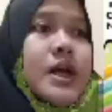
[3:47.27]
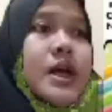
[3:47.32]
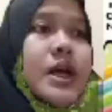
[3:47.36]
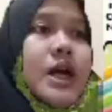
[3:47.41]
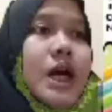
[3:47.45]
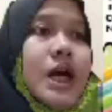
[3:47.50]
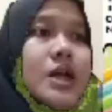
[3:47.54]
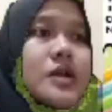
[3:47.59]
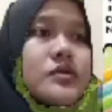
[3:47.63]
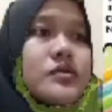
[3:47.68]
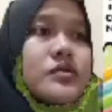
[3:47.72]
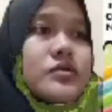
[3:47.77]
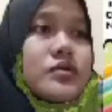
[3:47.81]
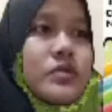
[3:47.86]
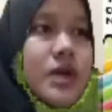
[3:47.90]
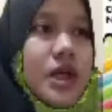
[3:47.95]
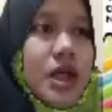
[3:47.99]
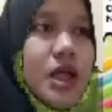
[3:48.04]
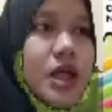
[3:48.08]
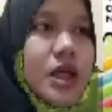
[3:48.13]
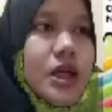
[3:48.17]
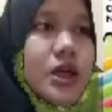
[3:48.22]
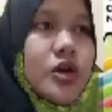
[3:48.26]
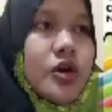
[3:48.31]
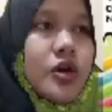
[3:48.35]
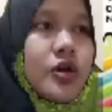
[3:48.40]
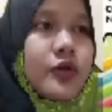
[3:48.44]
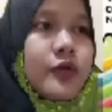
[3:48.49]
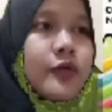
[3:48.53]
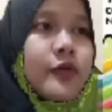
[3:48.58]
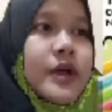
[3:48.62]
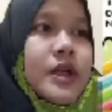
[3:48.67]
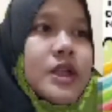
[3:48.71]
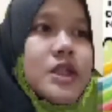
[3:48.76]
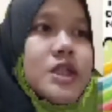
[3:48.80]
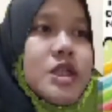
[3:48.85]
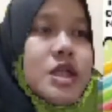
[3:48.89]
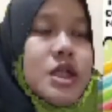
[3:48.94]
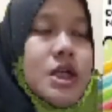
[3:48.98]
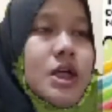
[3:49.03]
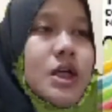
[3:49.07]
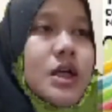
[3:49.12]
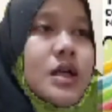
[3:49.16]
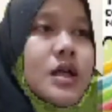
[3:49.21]
And three,
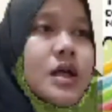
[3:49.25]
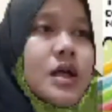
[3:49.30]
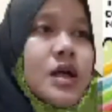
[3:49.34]
converger.